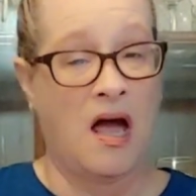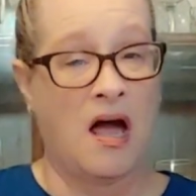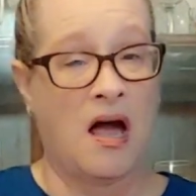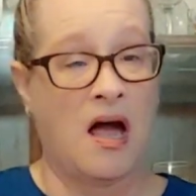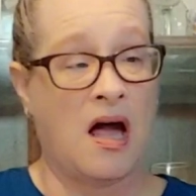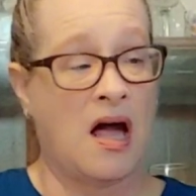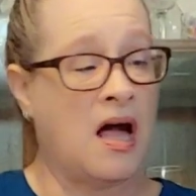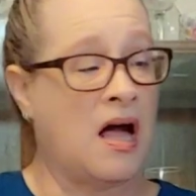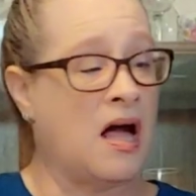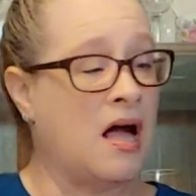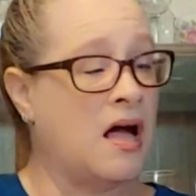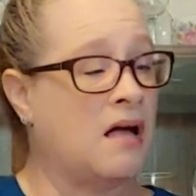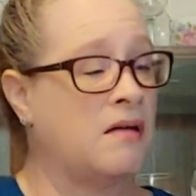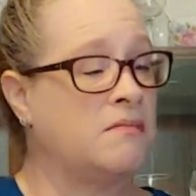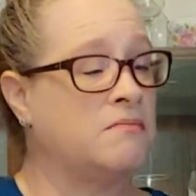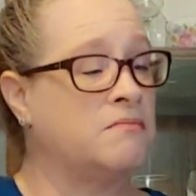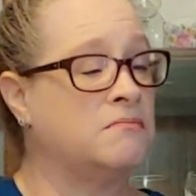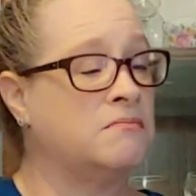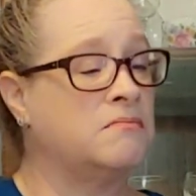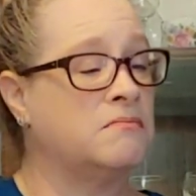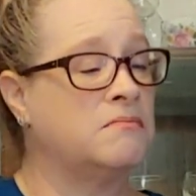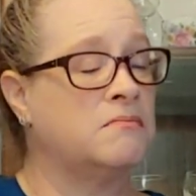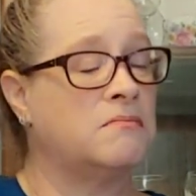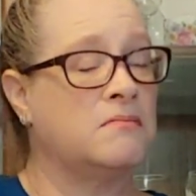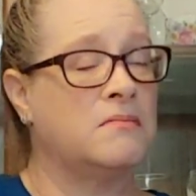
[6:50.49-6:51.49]
I
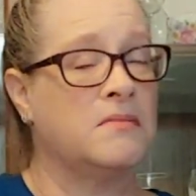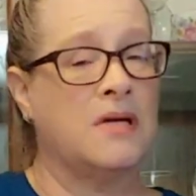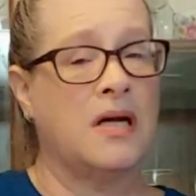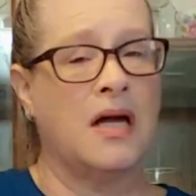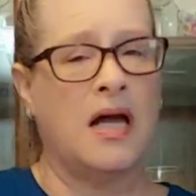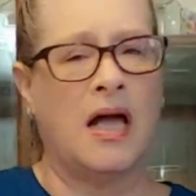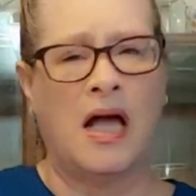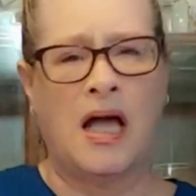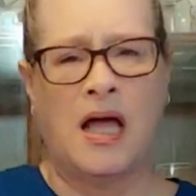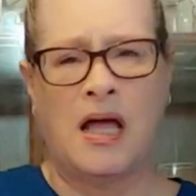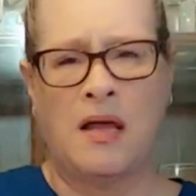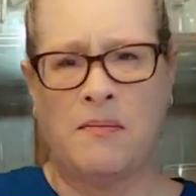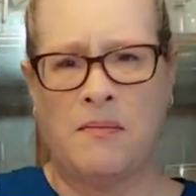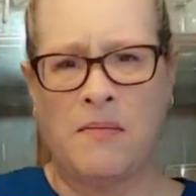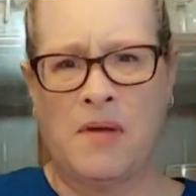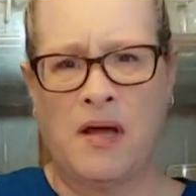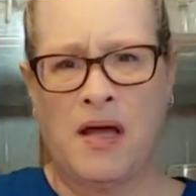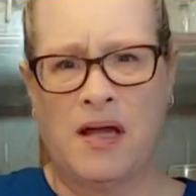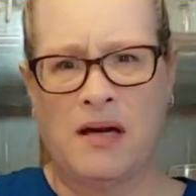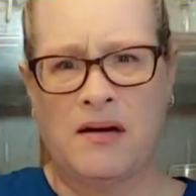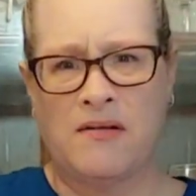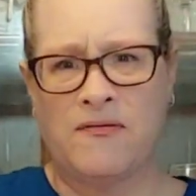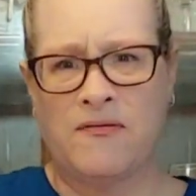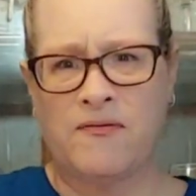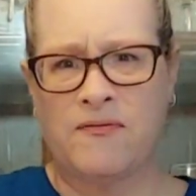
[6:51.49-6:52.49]

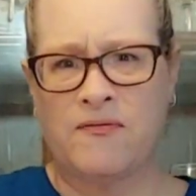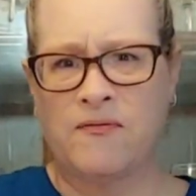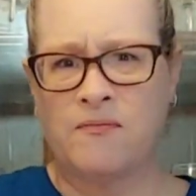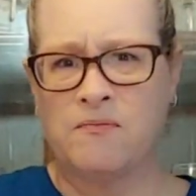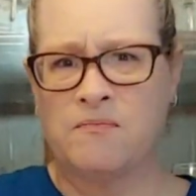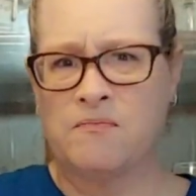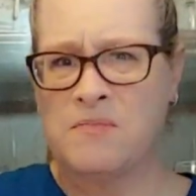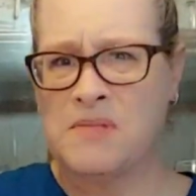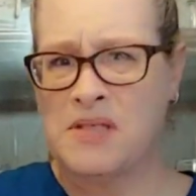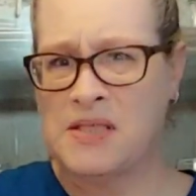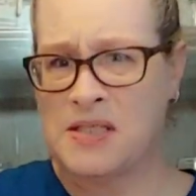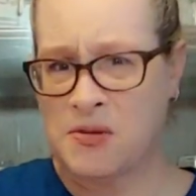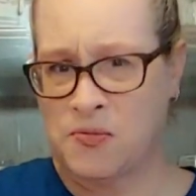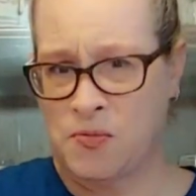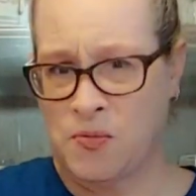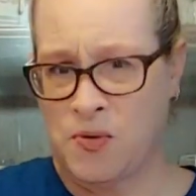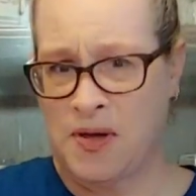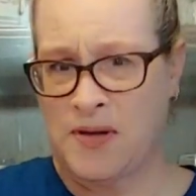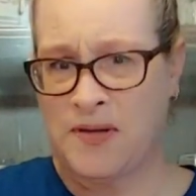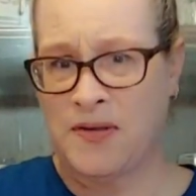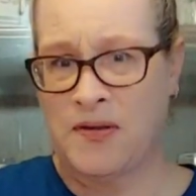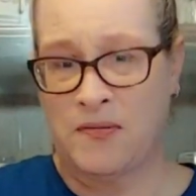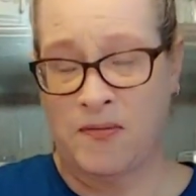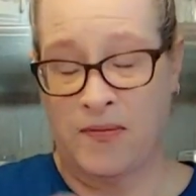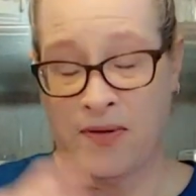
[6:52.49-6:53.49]
might have
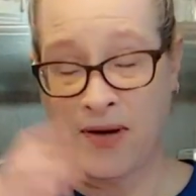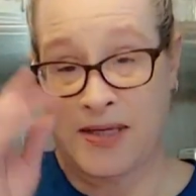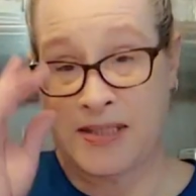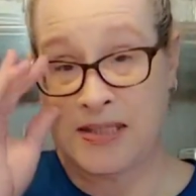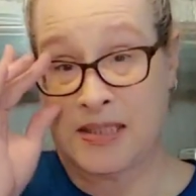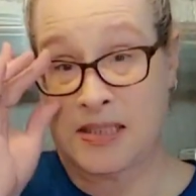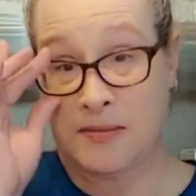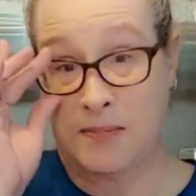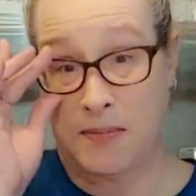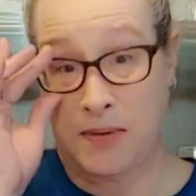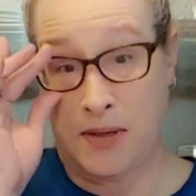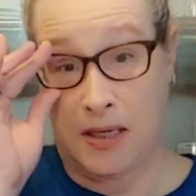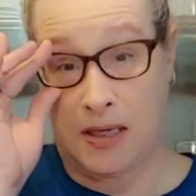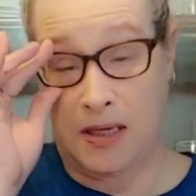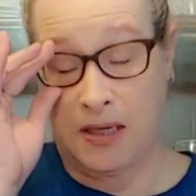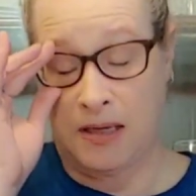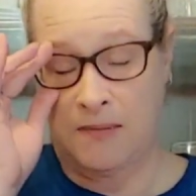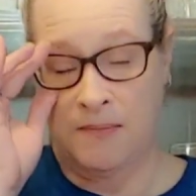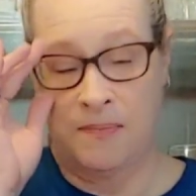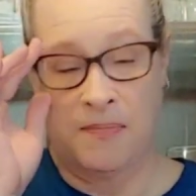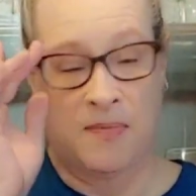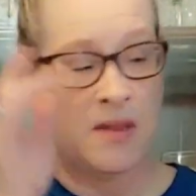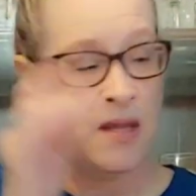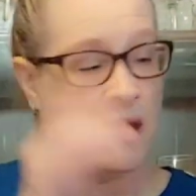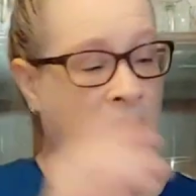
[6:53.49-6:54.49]
misread the recipe
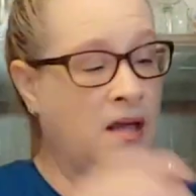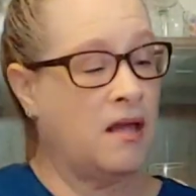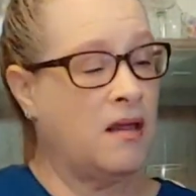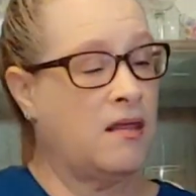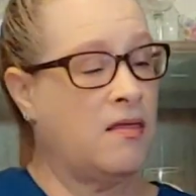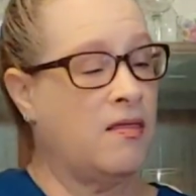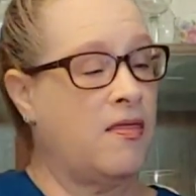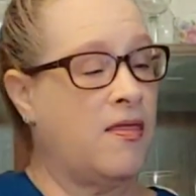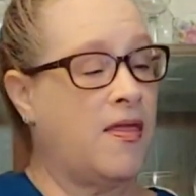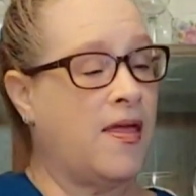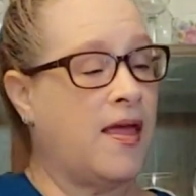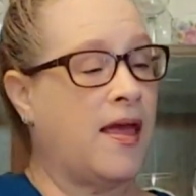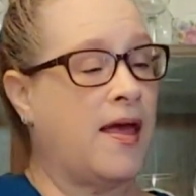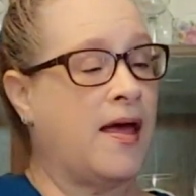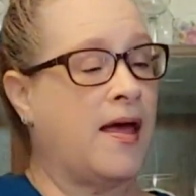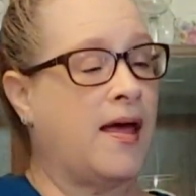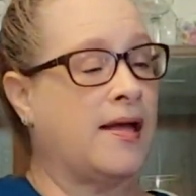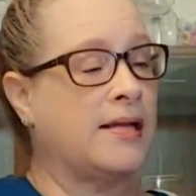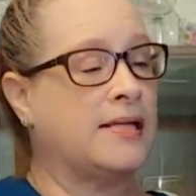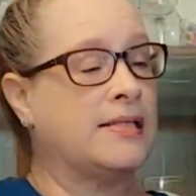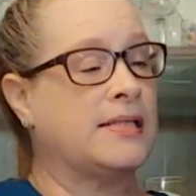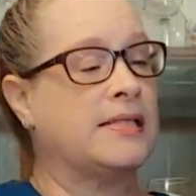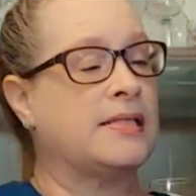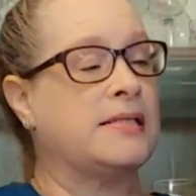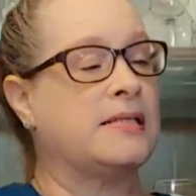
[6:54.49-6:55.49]

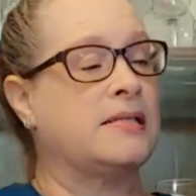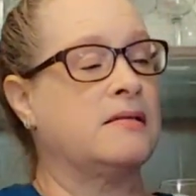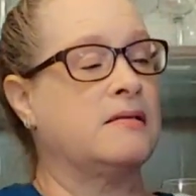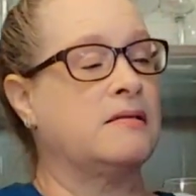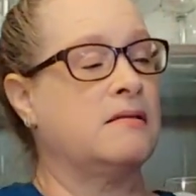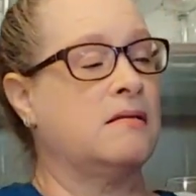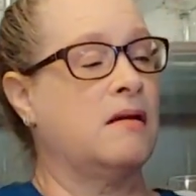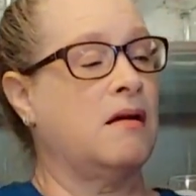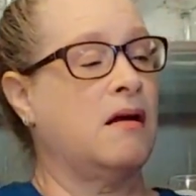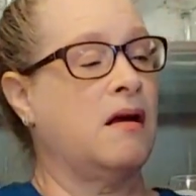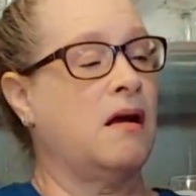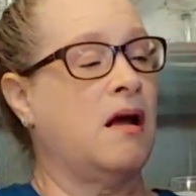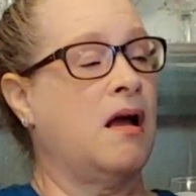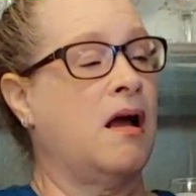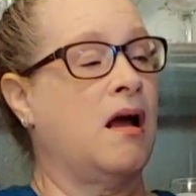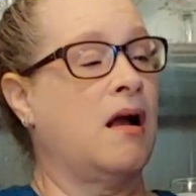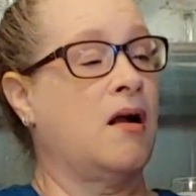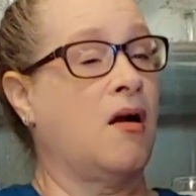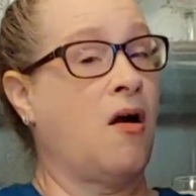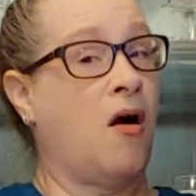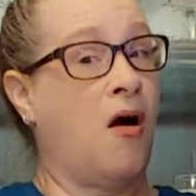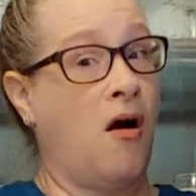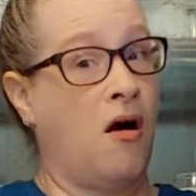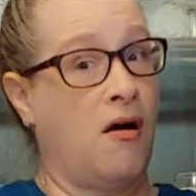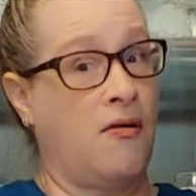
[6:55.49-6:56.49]
that I
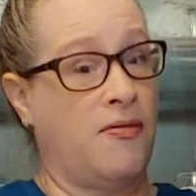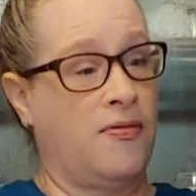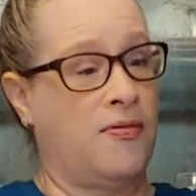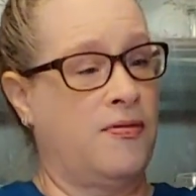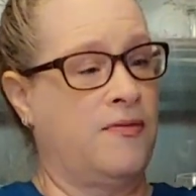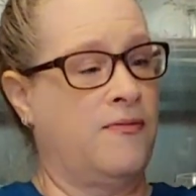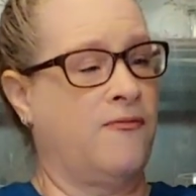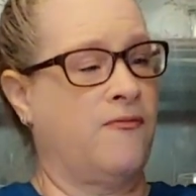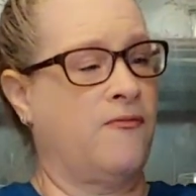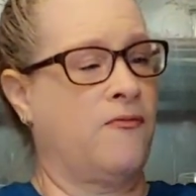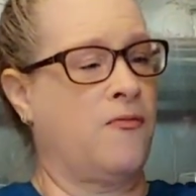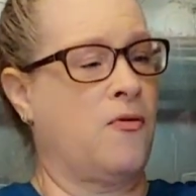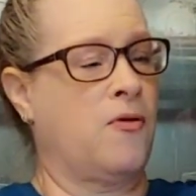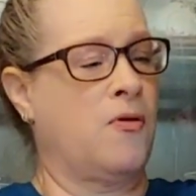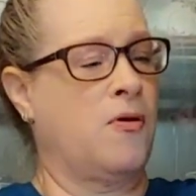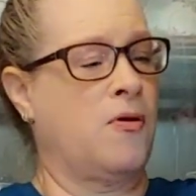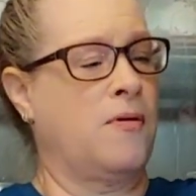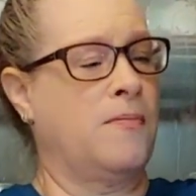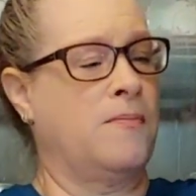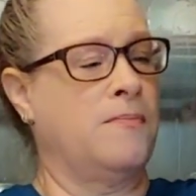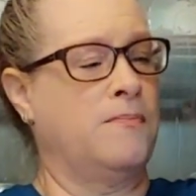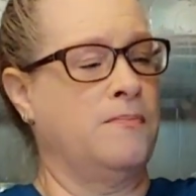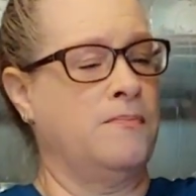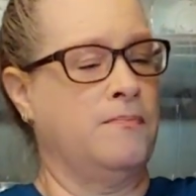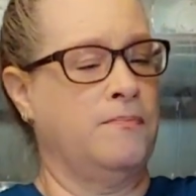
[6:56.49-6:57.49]
got
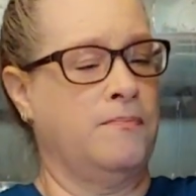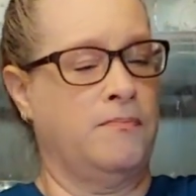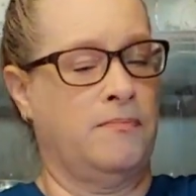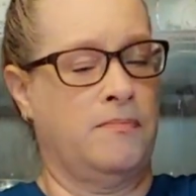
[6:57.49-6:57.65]
from.